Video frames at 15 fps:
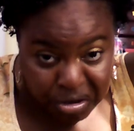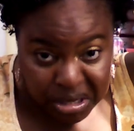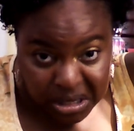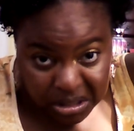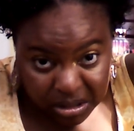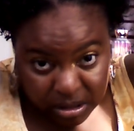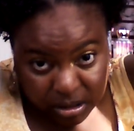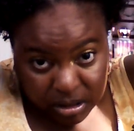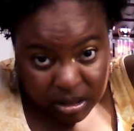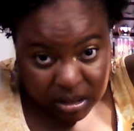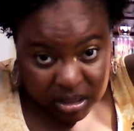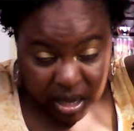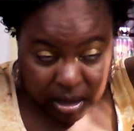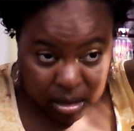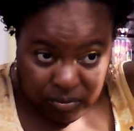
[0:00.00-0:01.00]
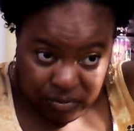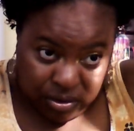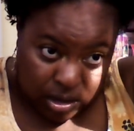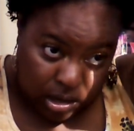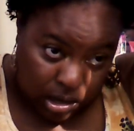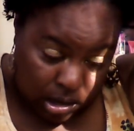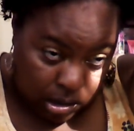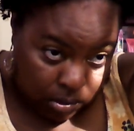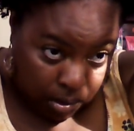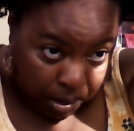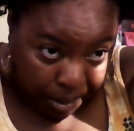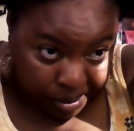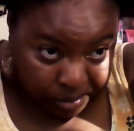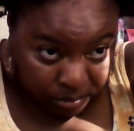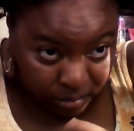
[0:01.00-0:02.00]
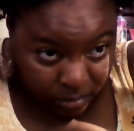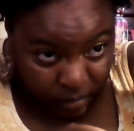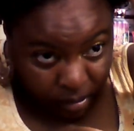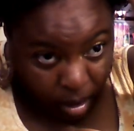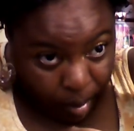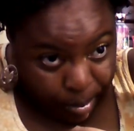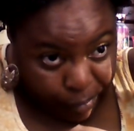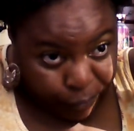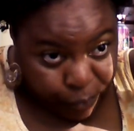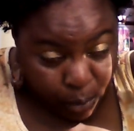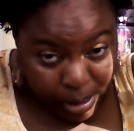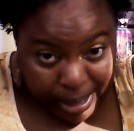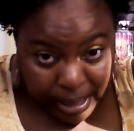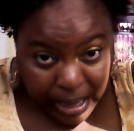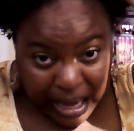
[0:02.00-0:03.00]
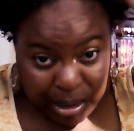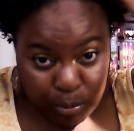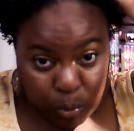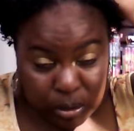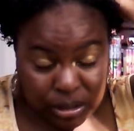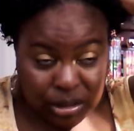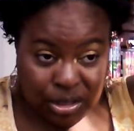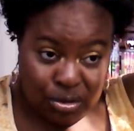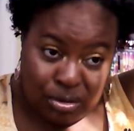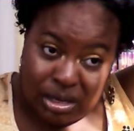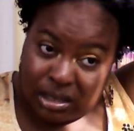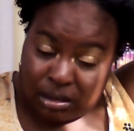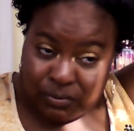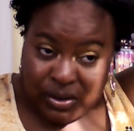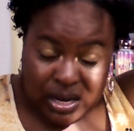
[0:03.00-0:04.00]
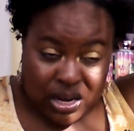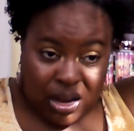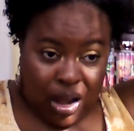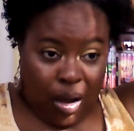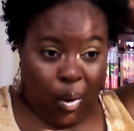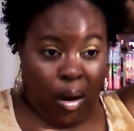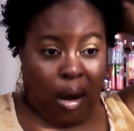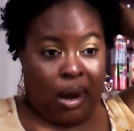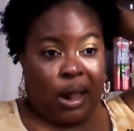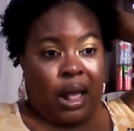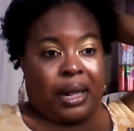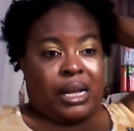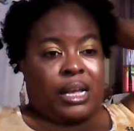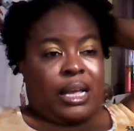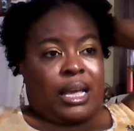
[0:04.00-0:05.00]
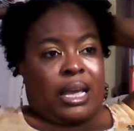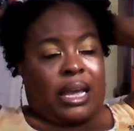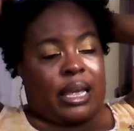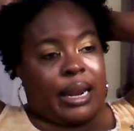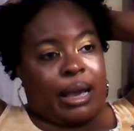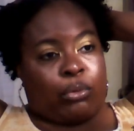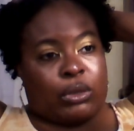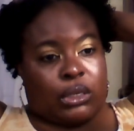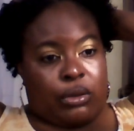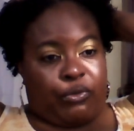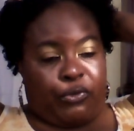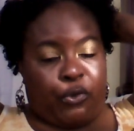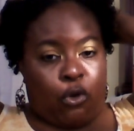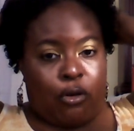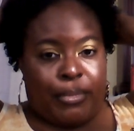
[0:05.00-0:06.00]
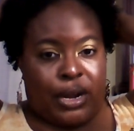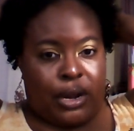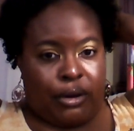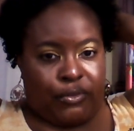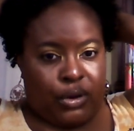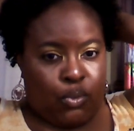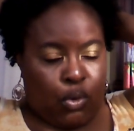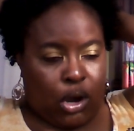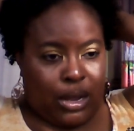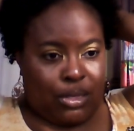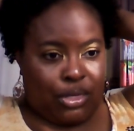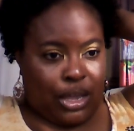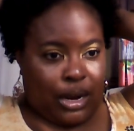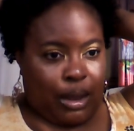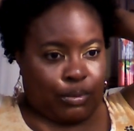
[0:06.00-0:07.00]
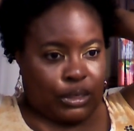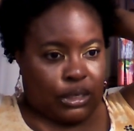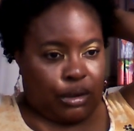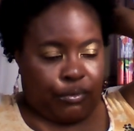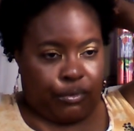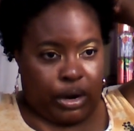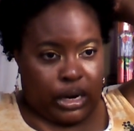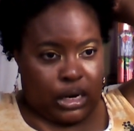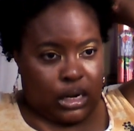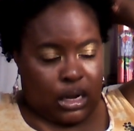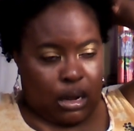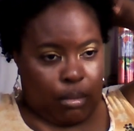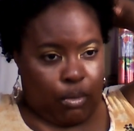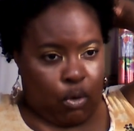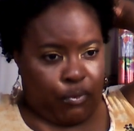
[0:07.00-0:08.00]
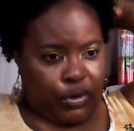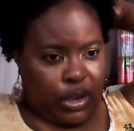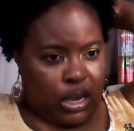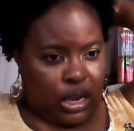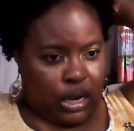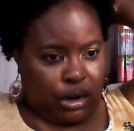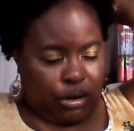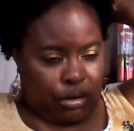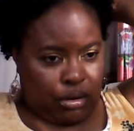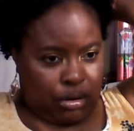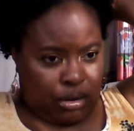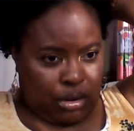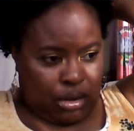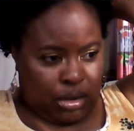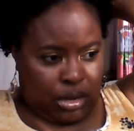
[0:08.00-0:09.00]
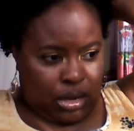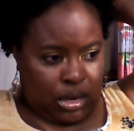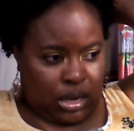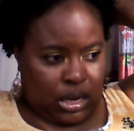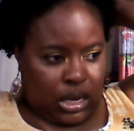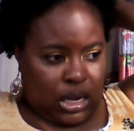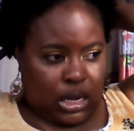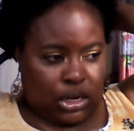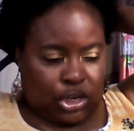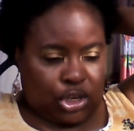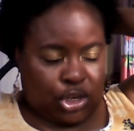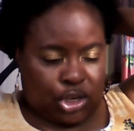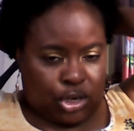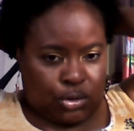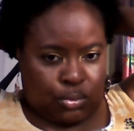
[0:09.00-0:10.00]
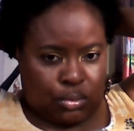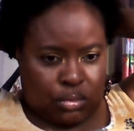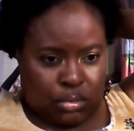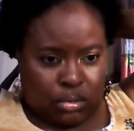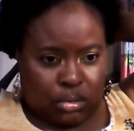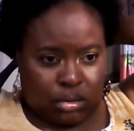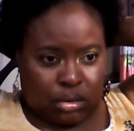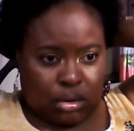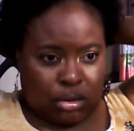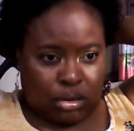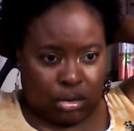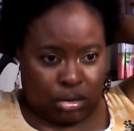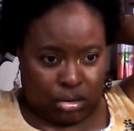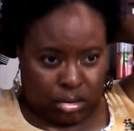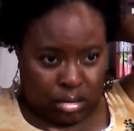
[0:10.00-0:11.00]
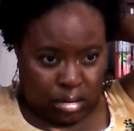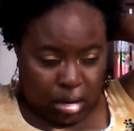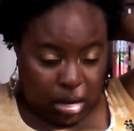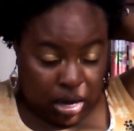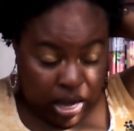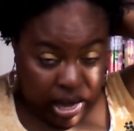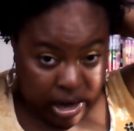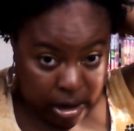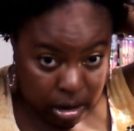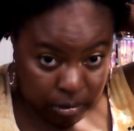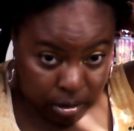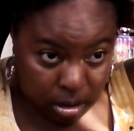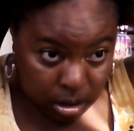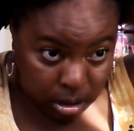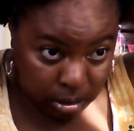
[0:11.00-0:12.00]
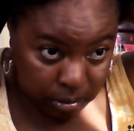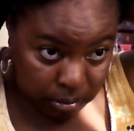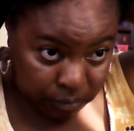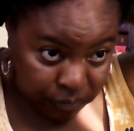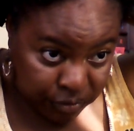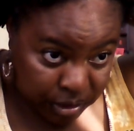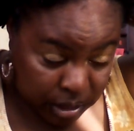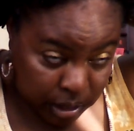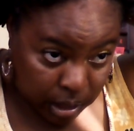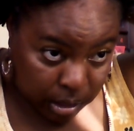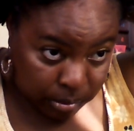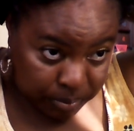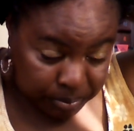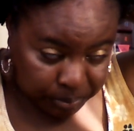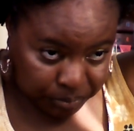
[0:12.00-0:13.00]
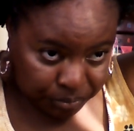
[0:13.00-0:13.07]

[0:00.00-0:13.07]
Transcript: to 60-second video before I came on to do this video. And I was informing everyone that I was getting ready to come over here and do a hair video.